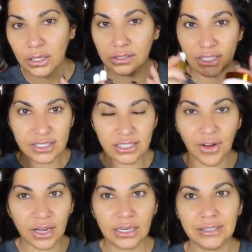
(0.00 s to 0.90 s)
This is
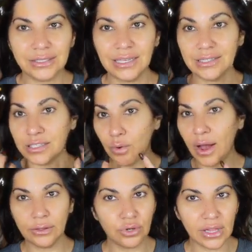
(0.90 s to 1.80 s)
fucking insane. This is
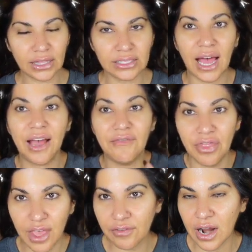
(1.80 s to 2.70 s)
why I look like this. I've
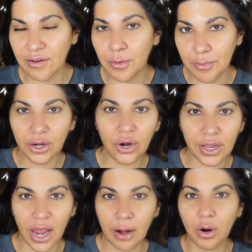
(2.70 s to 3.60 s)
never ever been on
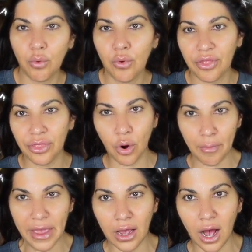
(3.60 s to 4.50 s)
camera with no
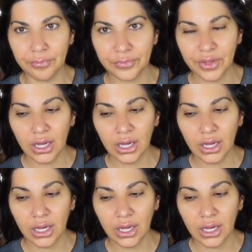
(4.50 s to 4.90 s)
makeup.